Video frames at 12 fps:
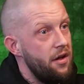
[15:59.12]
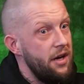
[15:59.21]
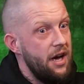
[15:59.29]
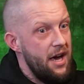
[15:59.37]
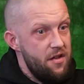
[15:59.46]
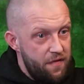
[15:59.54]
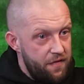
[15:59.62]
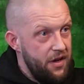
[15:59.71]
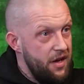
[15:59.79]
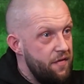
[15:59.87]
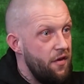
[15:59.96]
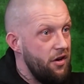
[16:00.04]
Like, it's
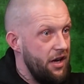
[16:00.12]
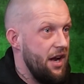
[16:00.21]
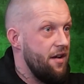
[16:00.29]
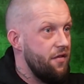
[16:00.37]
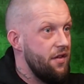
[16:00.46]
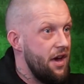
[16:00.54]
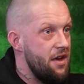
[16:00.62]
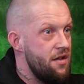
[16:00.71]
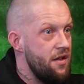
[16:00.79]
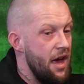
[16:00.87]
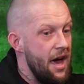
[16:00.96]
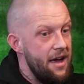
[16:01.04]
free fucking
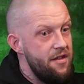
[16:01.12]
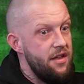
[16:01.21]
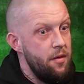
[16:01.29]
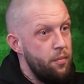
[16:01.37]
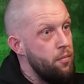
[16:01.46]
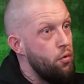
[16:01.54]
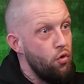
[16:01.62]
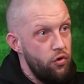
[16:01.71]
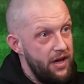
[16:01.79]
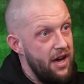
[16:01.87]
advertising. And see the people who do